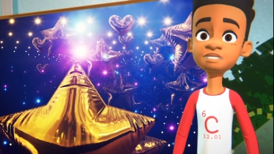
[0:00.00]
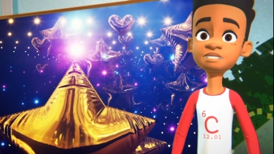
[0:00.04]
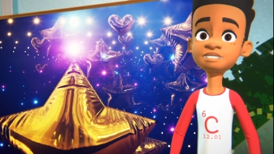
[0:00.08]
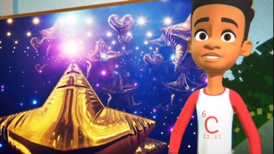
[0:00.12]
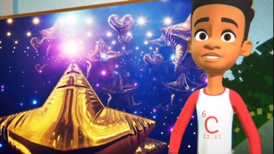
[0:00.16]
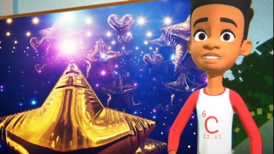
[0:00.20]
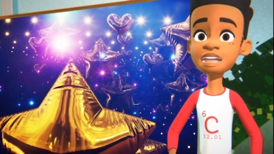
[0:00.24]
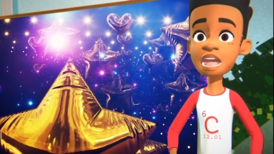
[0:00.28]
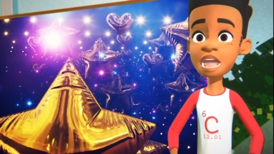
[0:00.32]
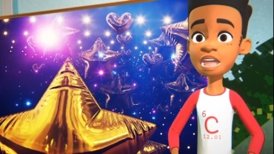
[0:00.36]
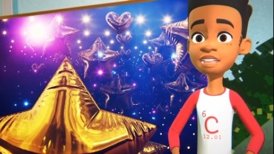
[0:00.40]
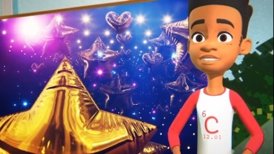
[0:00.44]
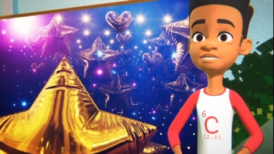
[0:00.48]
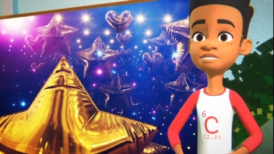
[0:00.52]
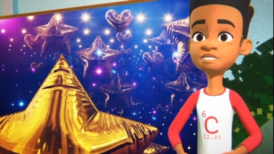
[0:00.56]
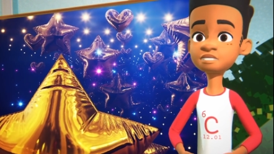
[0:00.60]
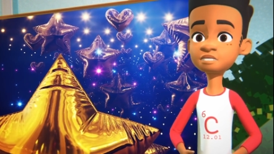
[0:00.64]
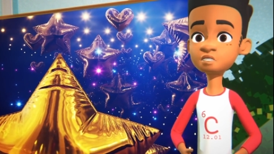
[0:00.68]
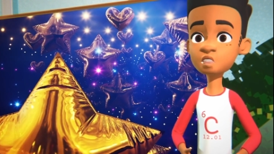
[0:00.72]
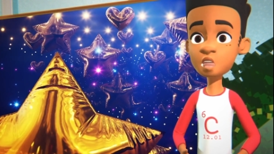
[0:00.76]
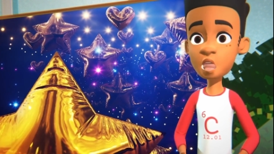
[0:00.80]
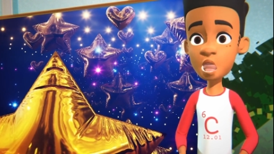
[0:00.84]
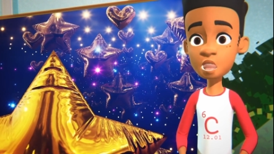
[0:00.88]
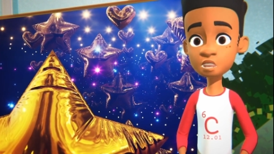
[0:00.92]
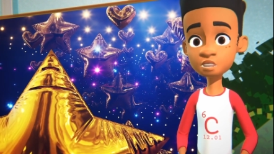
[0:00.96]
Gas is
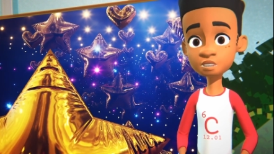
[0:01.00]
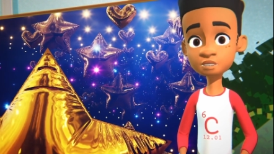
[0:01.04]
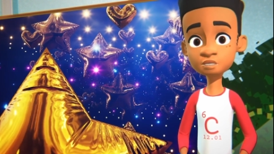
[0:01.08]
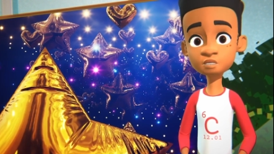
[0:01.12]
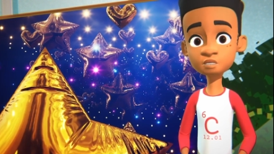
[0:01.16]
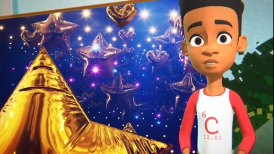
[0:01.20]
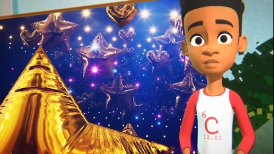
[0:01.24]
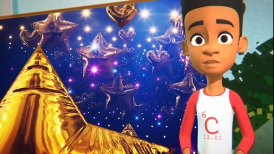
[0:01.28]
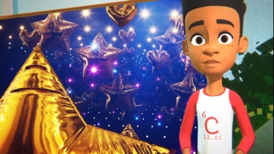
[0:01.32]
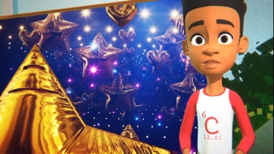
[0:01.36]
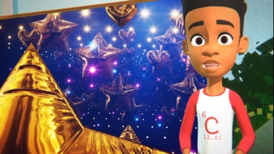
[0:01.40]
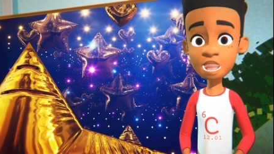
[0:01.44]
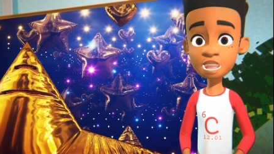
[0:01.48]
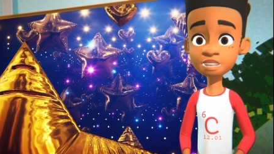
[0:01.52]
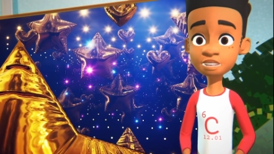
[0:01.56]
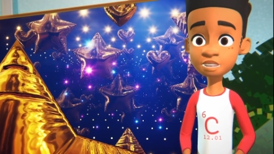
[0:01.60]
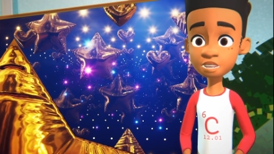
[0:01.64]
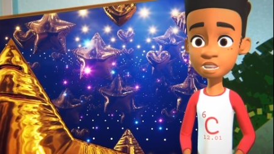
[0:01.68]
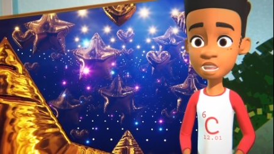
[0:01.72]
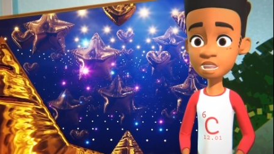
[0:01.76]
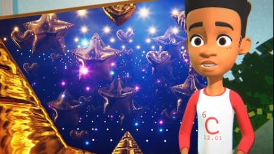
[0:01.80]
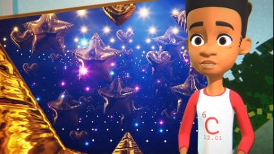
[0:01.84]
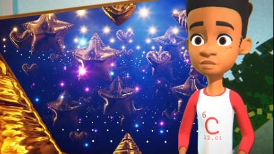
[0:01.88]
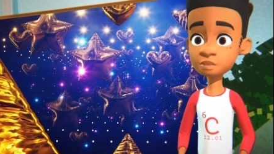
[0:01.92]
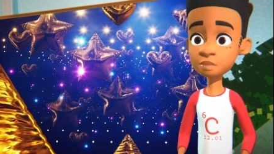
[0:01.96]
harder to imagine
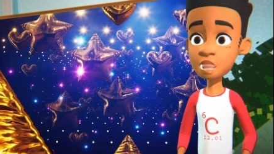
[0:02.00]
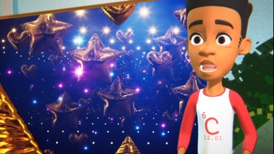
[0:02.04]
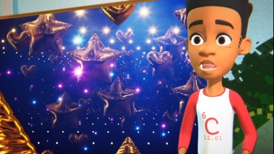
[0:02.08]
as